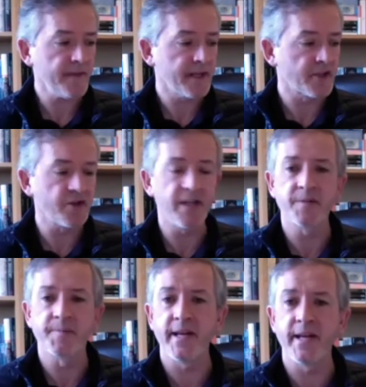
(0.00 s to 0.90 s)
now, strictly
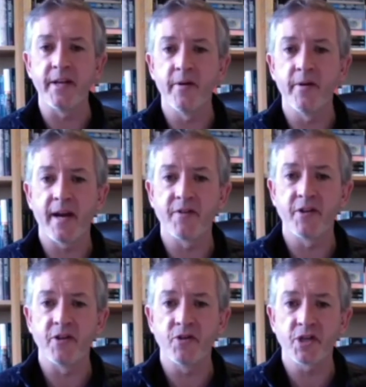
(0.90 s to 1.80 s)
speaking, you only have to
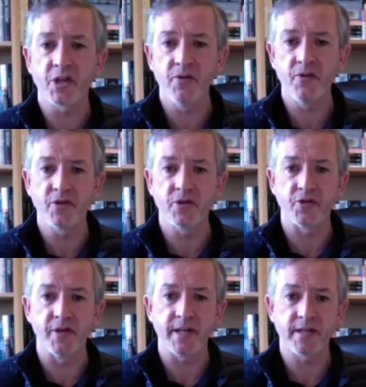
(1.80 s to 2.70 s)
do two
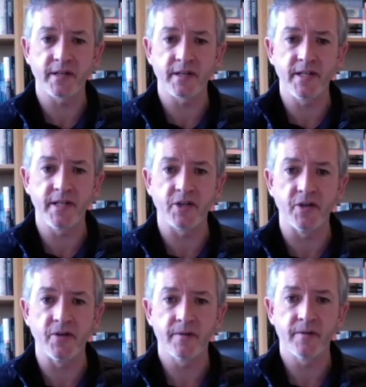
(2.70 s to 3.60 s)
strings, these two.